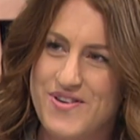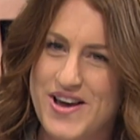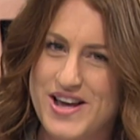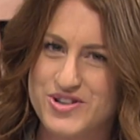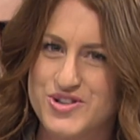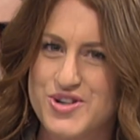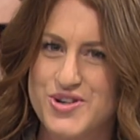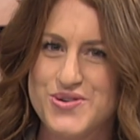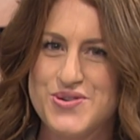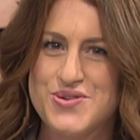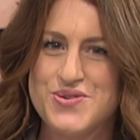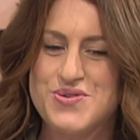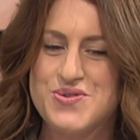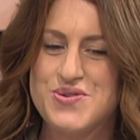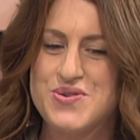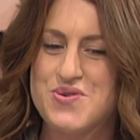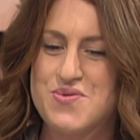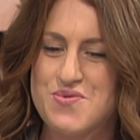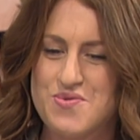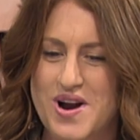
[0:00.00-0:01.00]
I've had
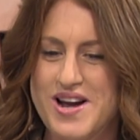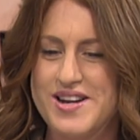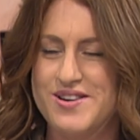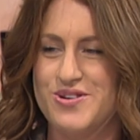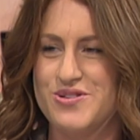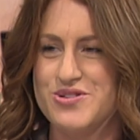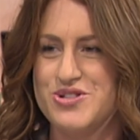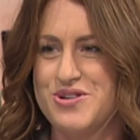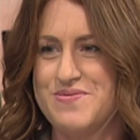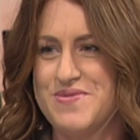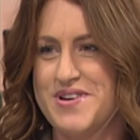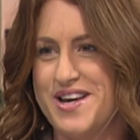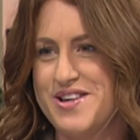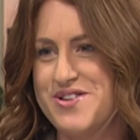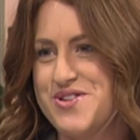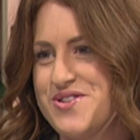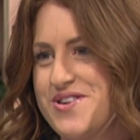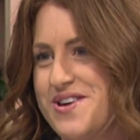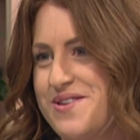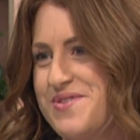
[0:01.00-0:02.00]
two great long-term
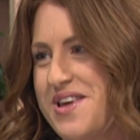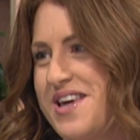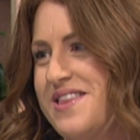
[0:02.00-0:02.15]
relationships,